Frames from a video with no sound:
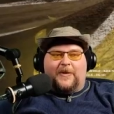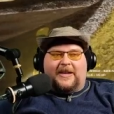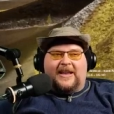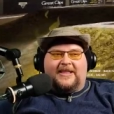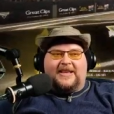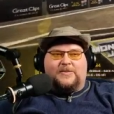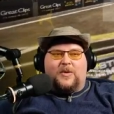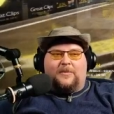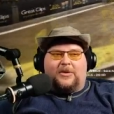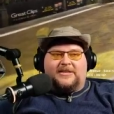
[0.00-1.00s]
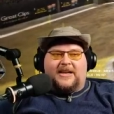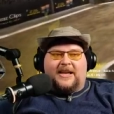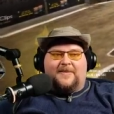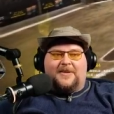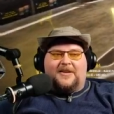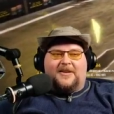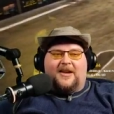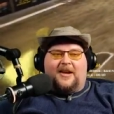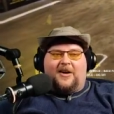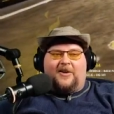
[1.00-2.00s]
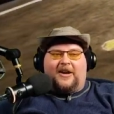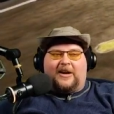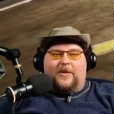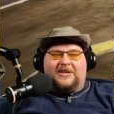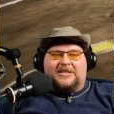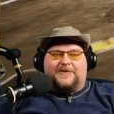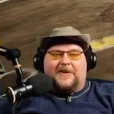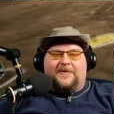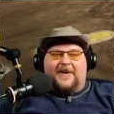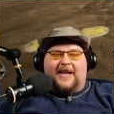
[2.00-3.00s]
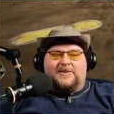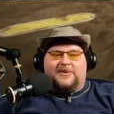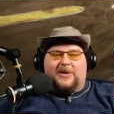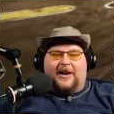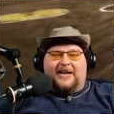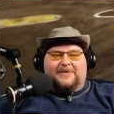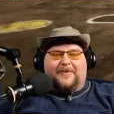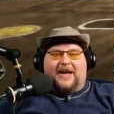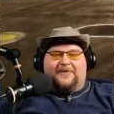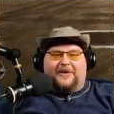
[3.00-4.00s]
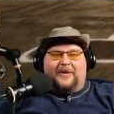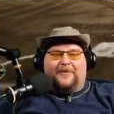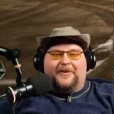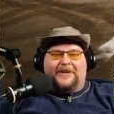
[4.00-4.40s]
if we can hit this one more time. No, not quite. Just for the fans, we'll do a nice backflip.